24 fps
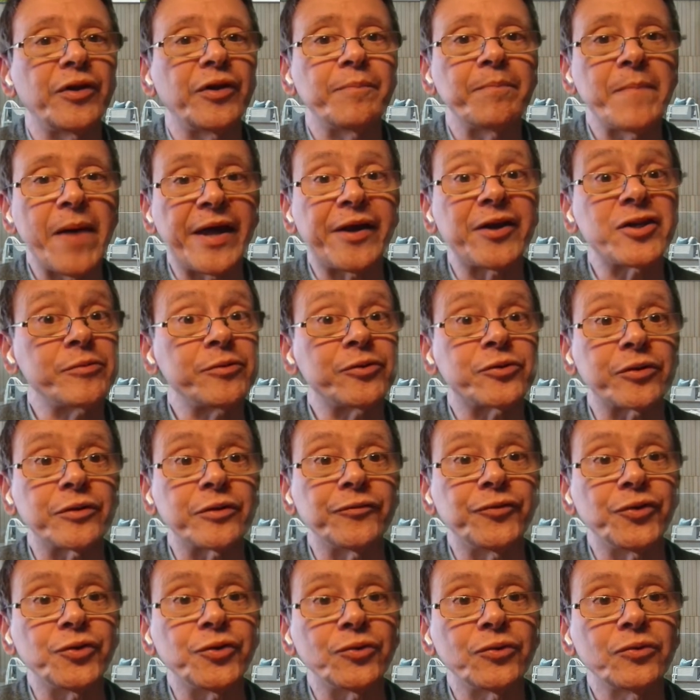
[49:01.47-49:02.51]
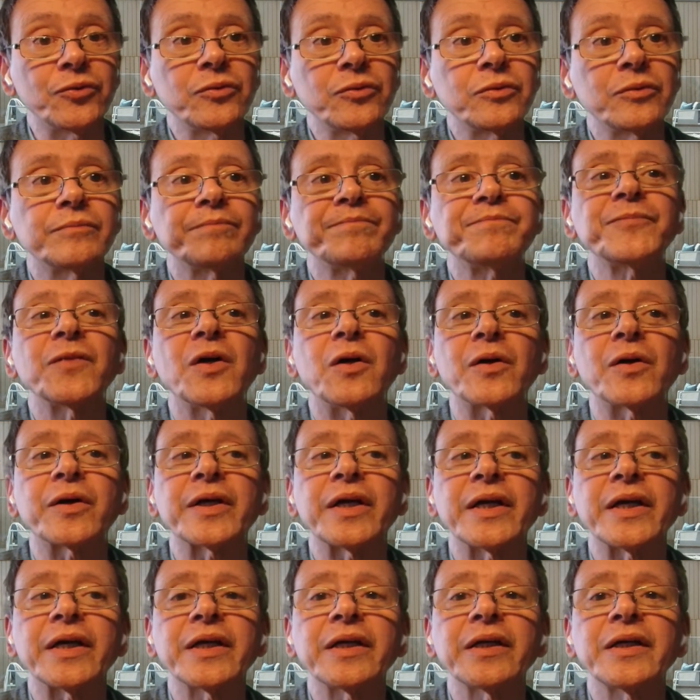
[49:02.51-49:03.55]
of the management review,
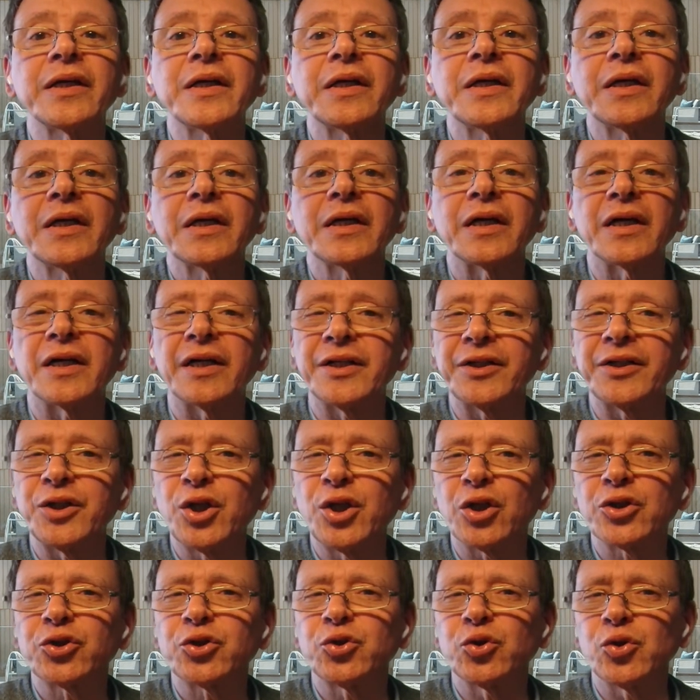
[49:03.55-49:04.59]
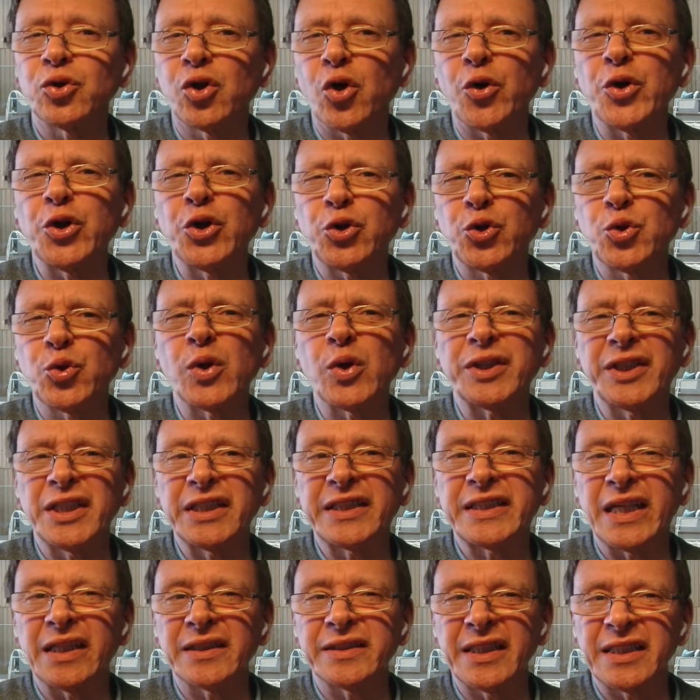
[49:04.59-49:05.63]
okay? Not to go into a
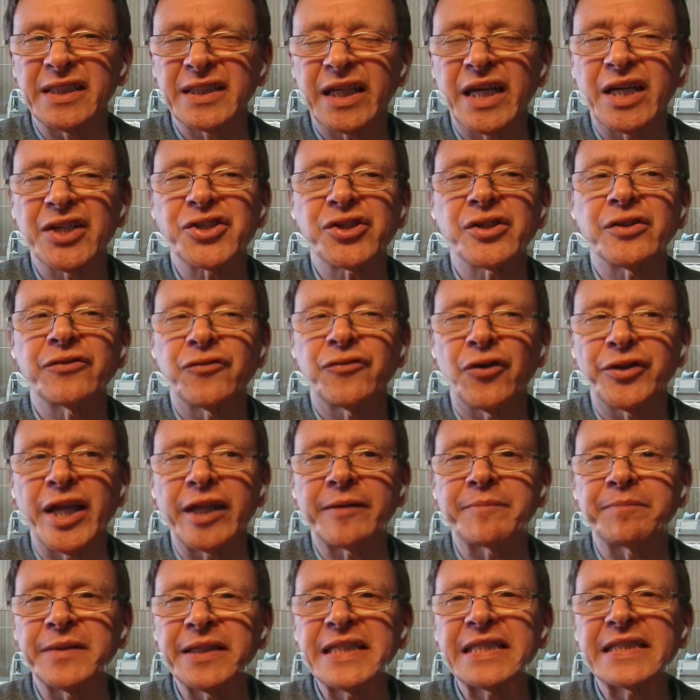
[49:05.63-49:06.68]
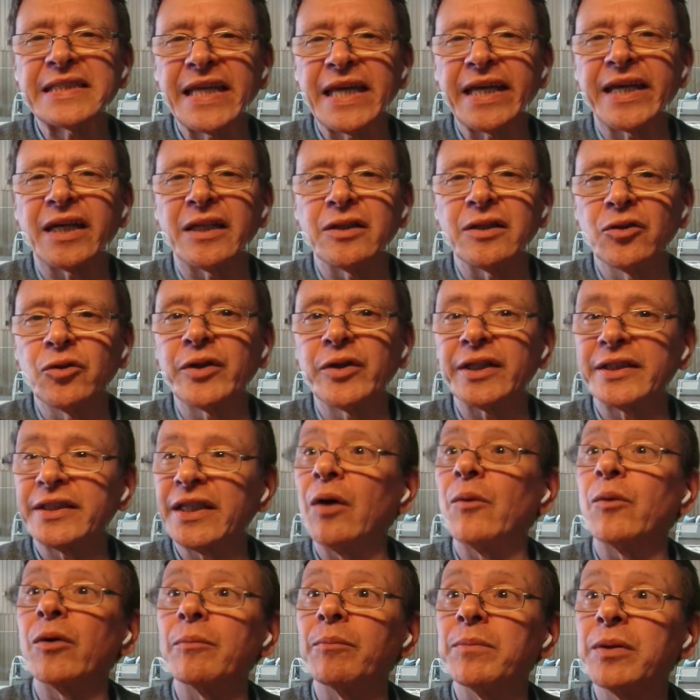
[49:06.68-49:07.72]
detailed discussion. For that, please take a look
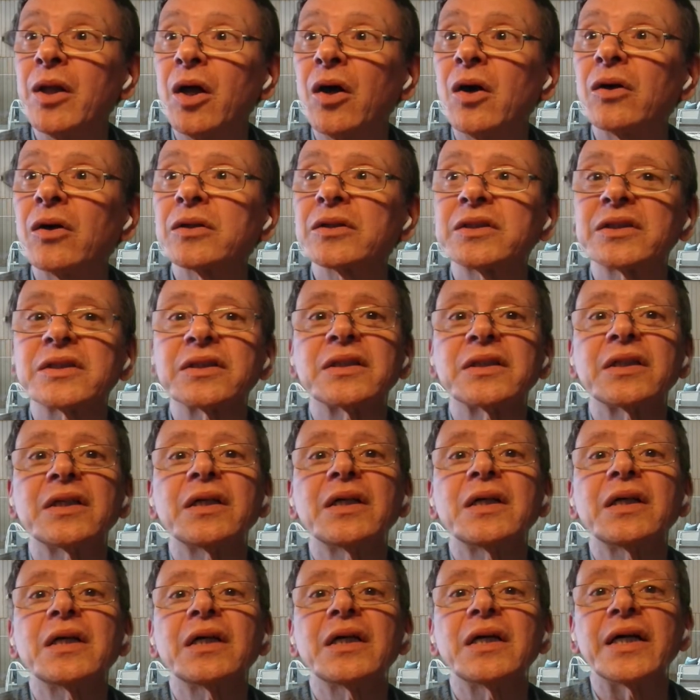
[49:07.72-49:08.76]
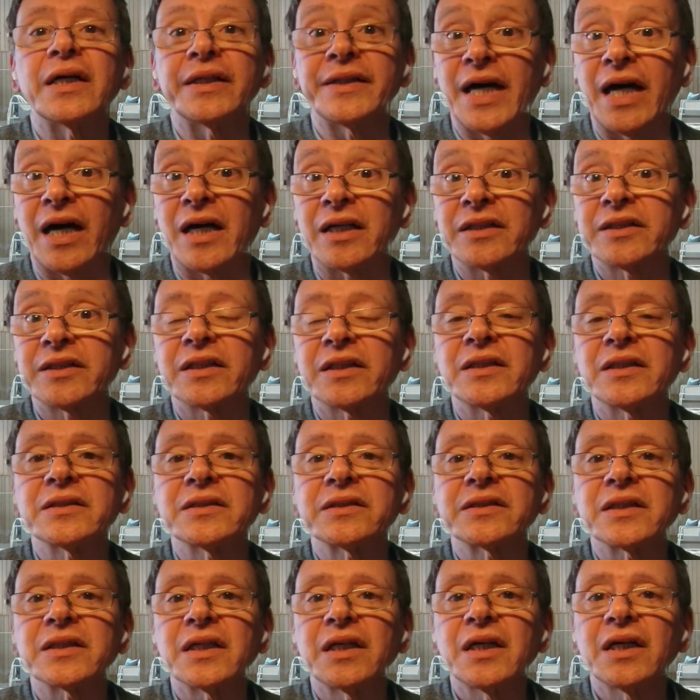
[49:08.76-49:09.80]
at our blogs and
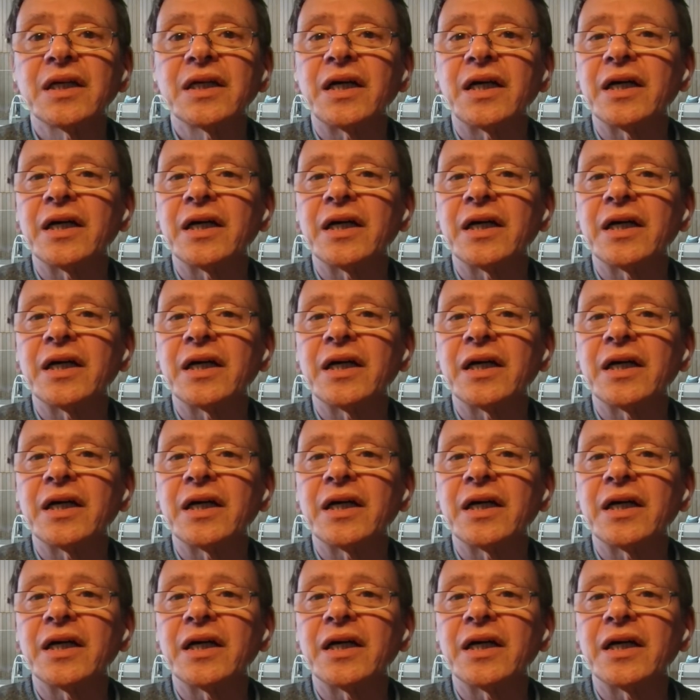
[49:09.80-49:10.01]
articles.